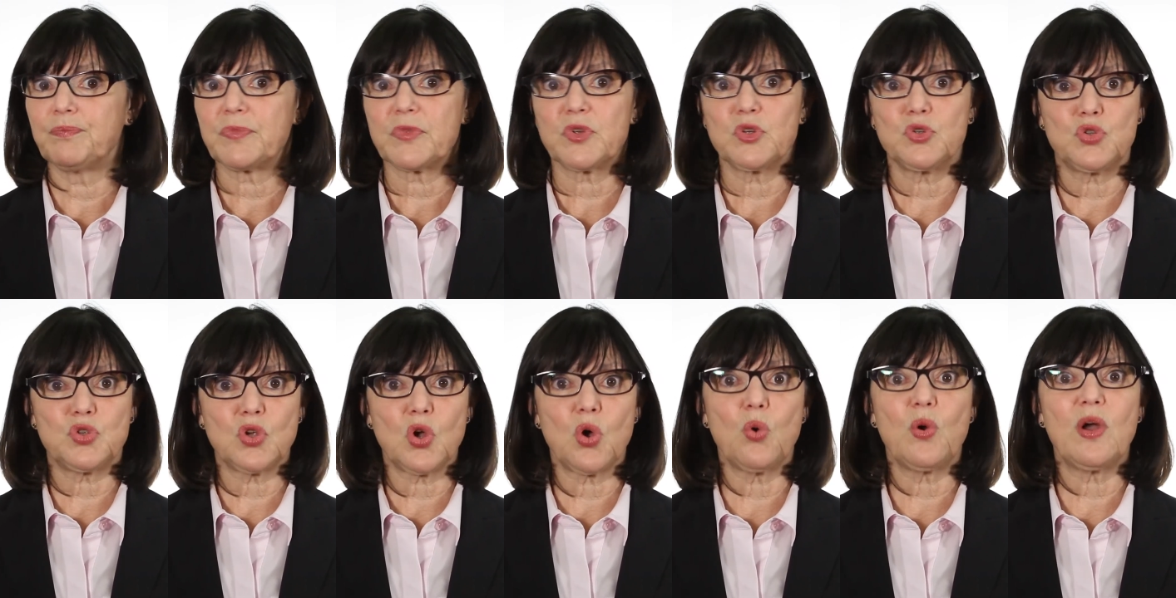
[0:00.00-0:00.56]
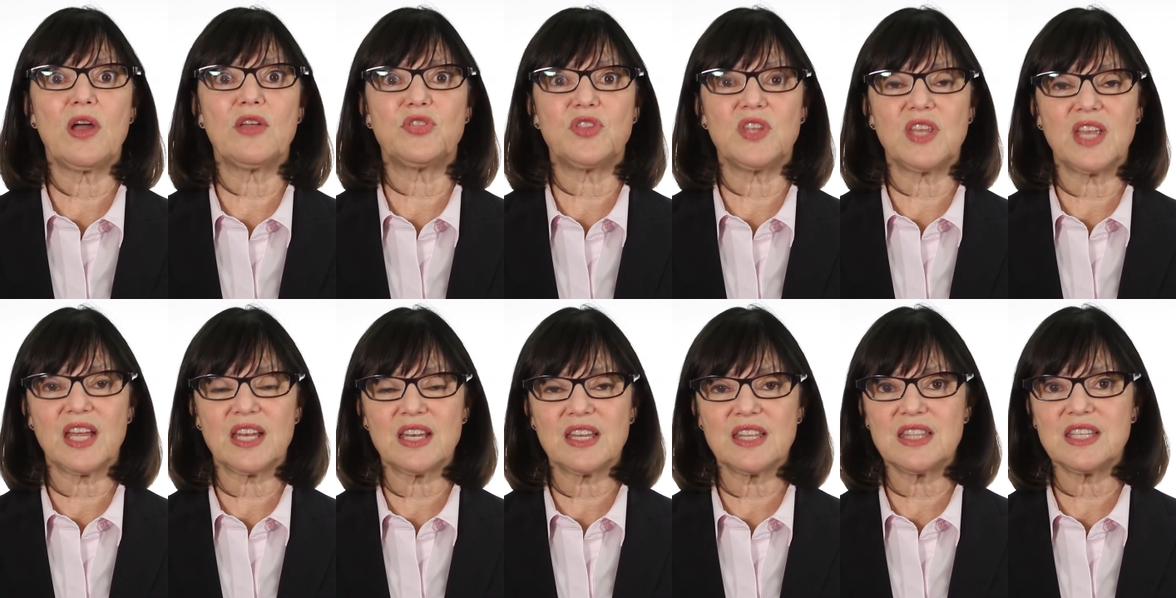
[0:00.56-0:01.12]
So at the
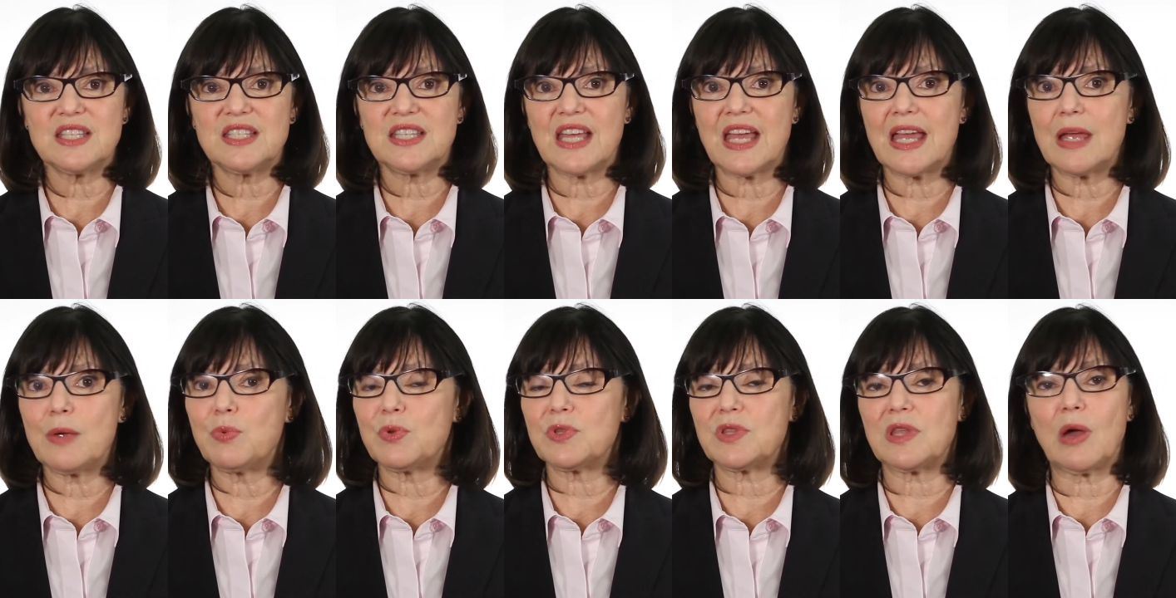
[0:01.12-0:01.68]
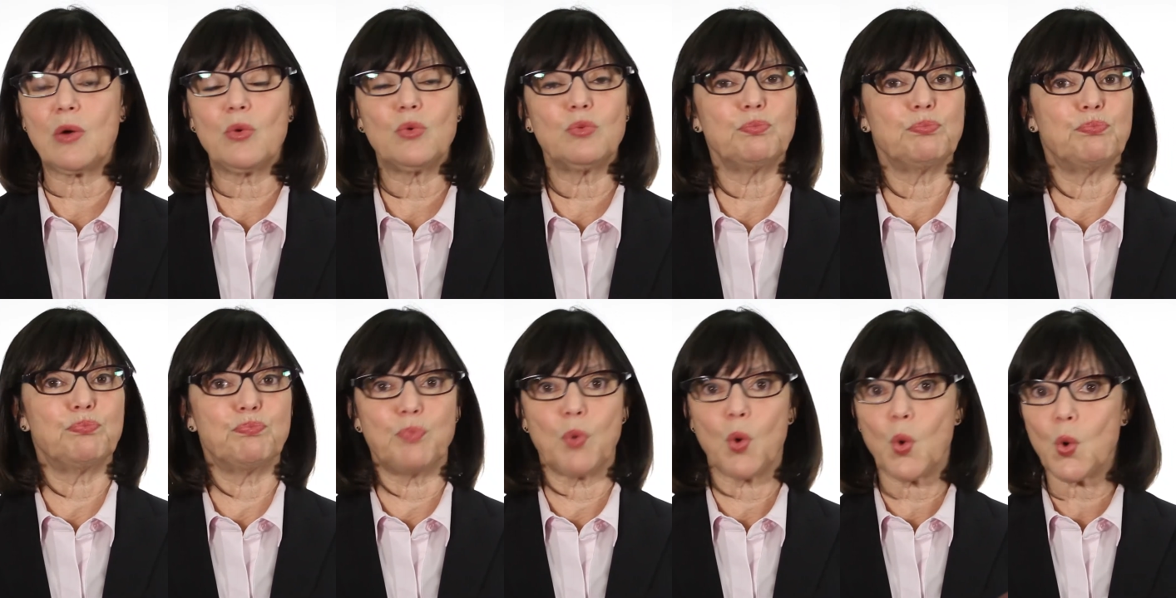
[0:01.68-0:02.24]
end of the day,
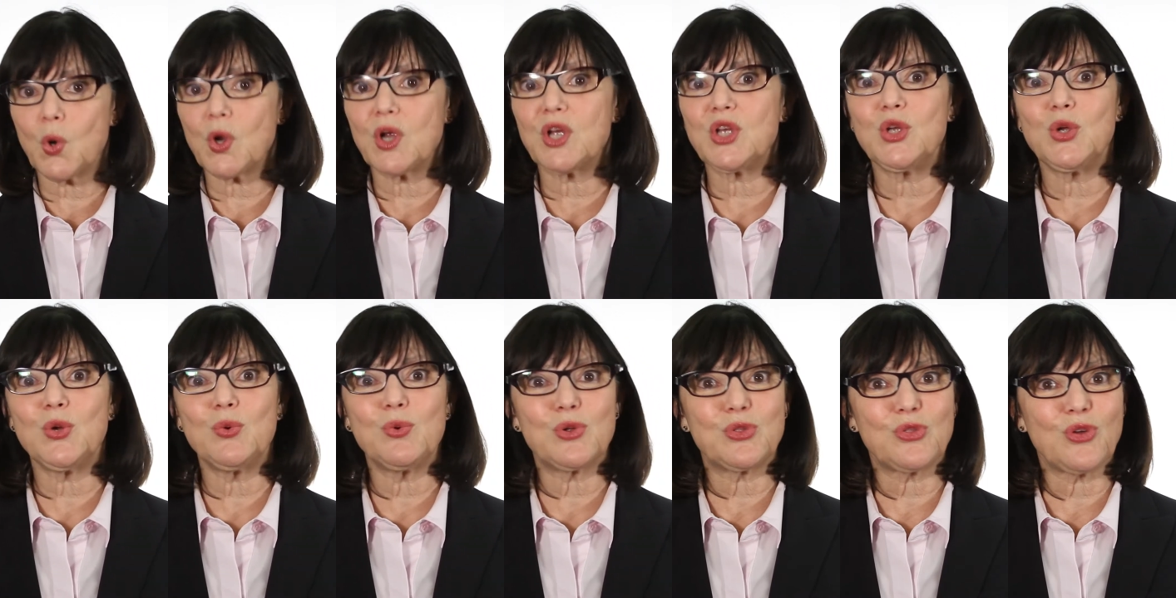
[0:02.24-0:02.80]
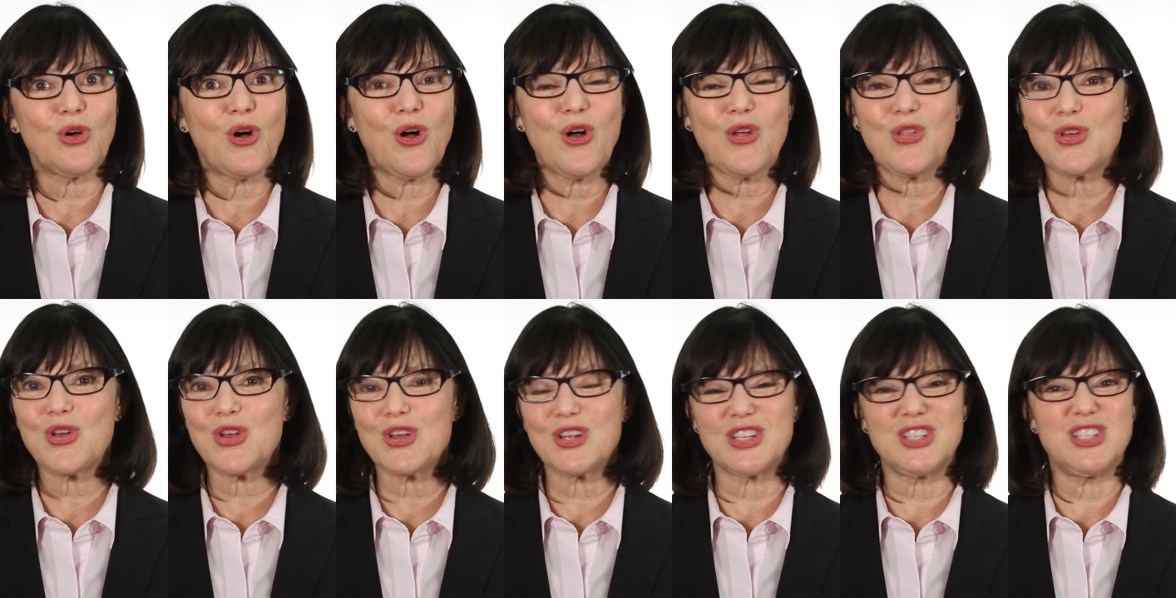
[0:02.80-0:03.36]
without boring you with
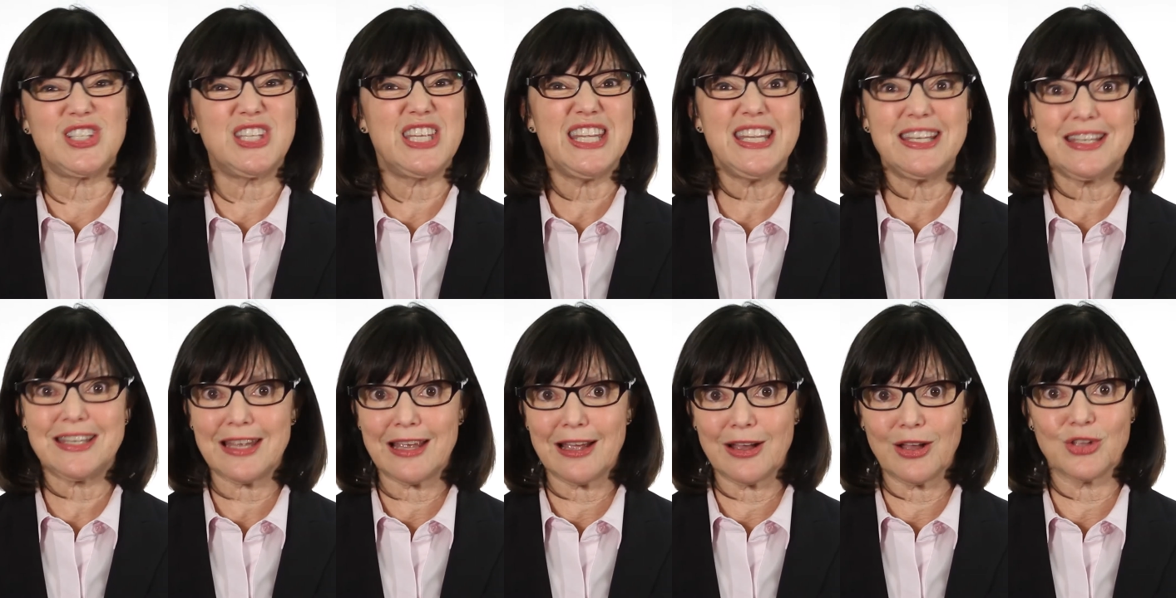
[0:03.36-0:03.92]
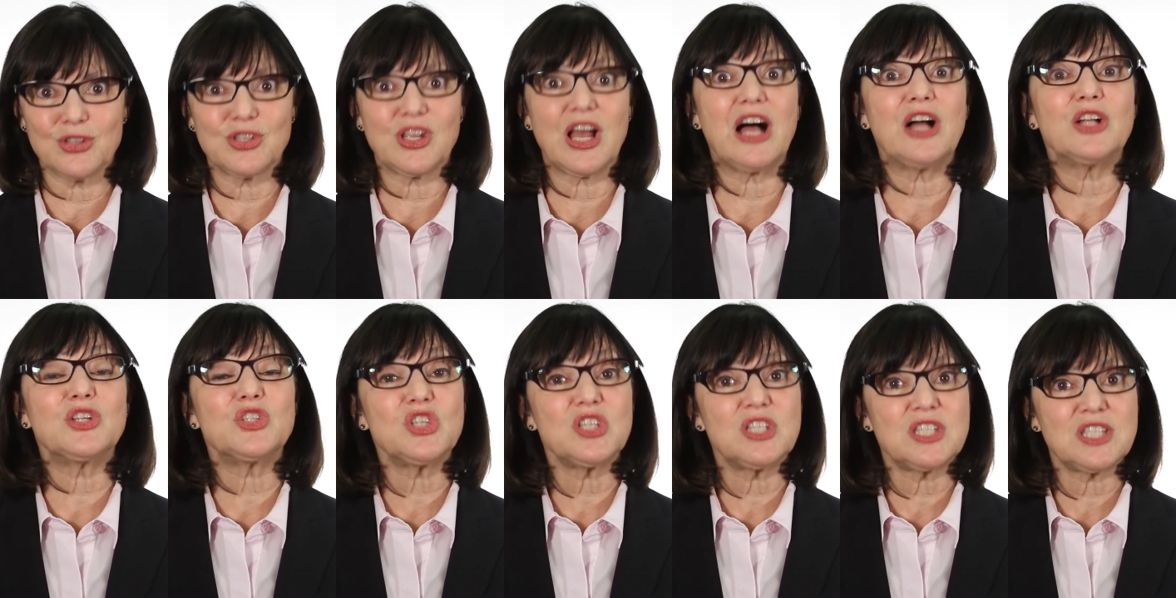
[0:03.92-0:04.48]
all the details,
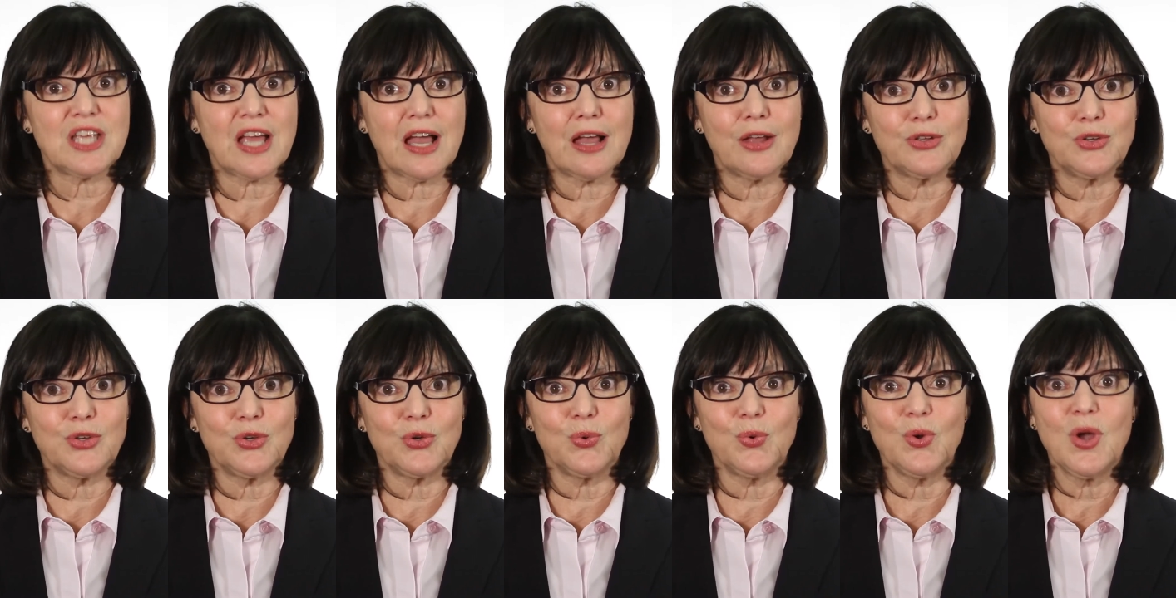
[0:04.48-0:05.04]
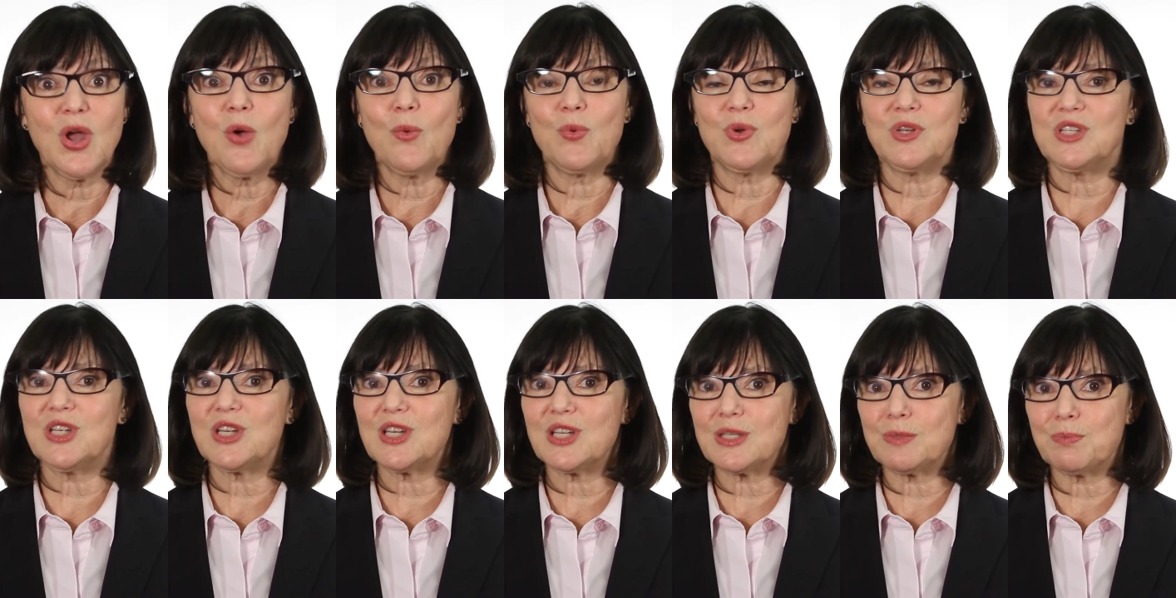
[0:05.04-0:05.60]
I'll just tell you we
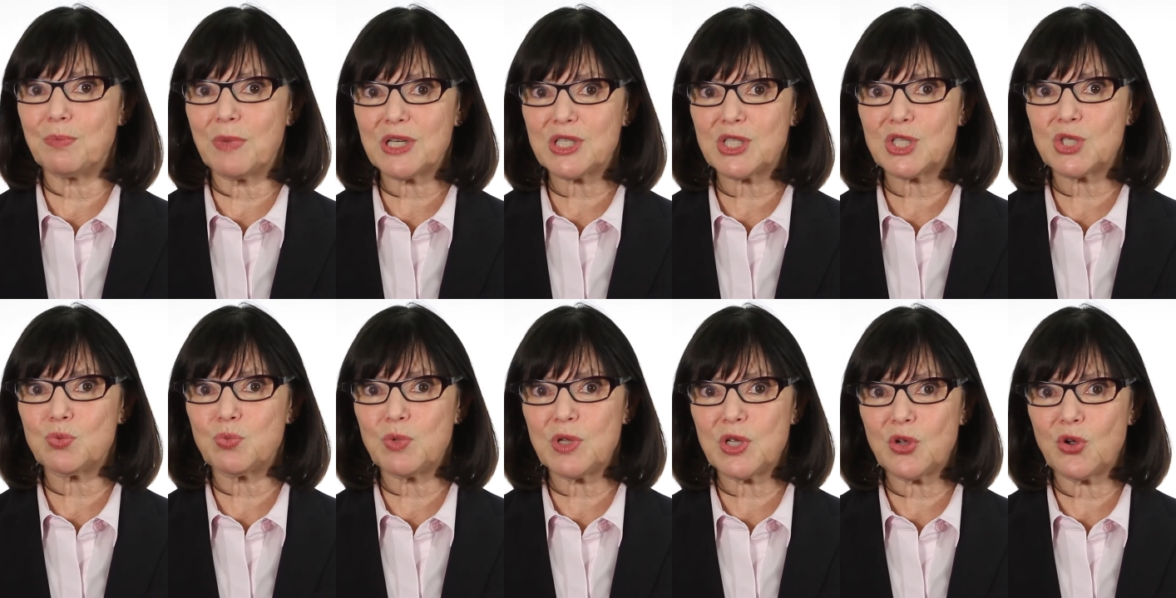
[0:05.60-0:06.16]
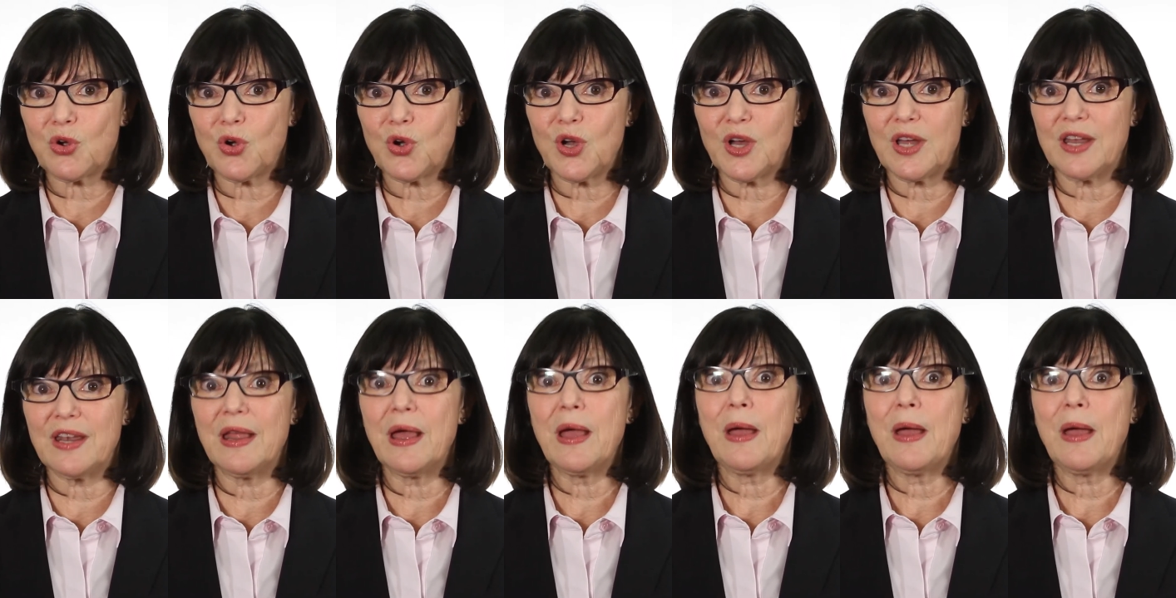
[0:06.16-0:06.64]
did as much as we could,